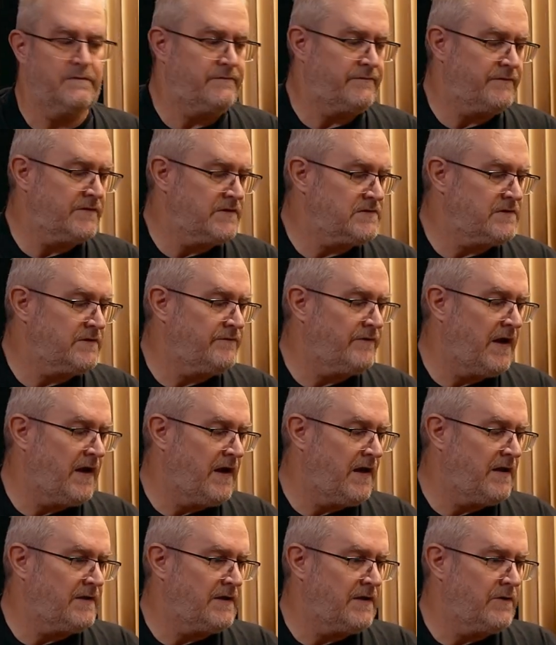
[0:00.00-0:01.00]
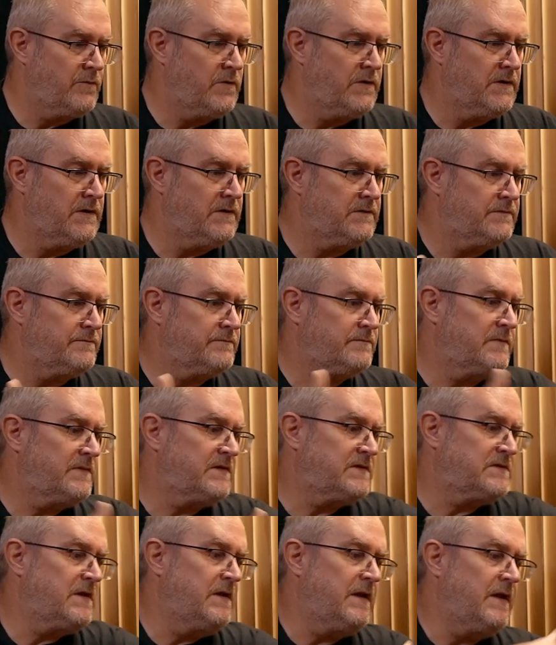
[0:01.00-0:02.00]
First of all, it
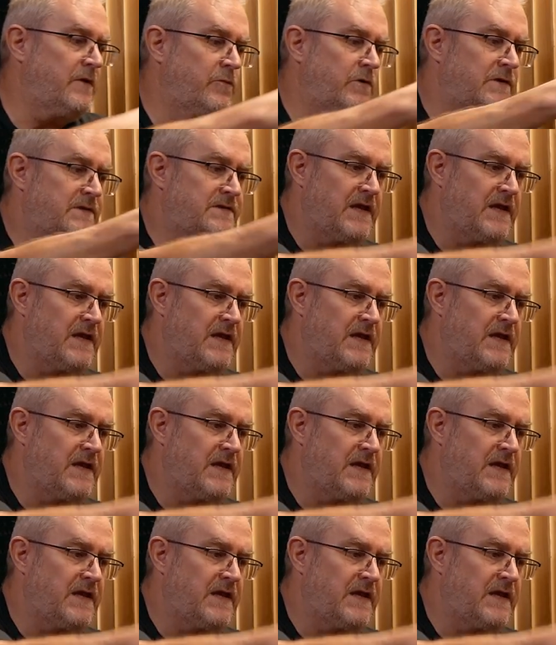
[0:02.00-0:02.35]
will